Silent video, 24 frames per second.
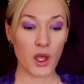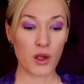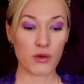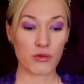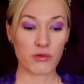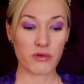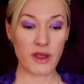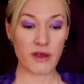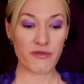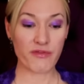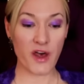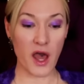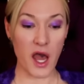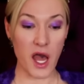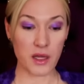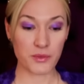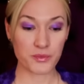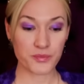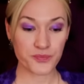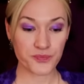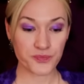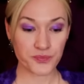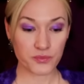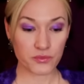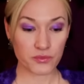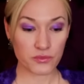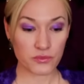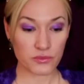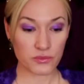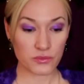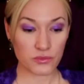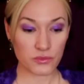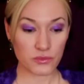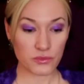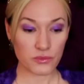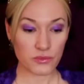River
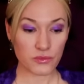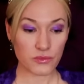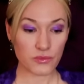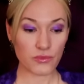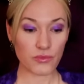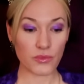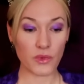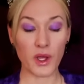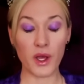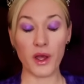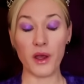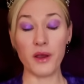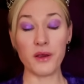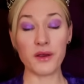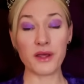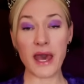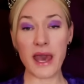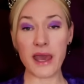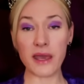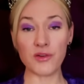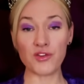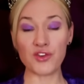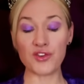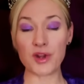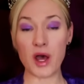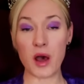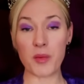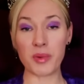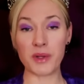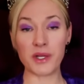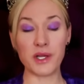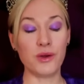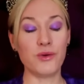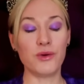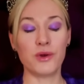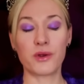and Kate
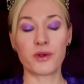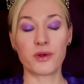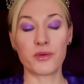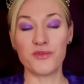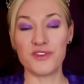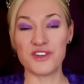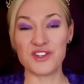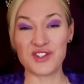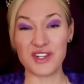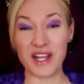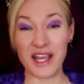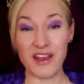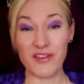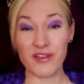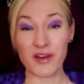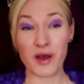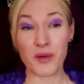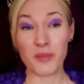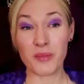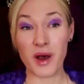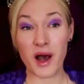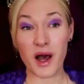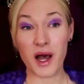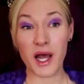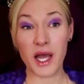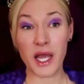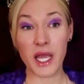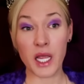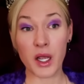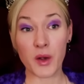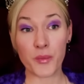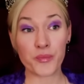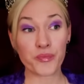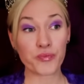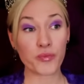W can receive my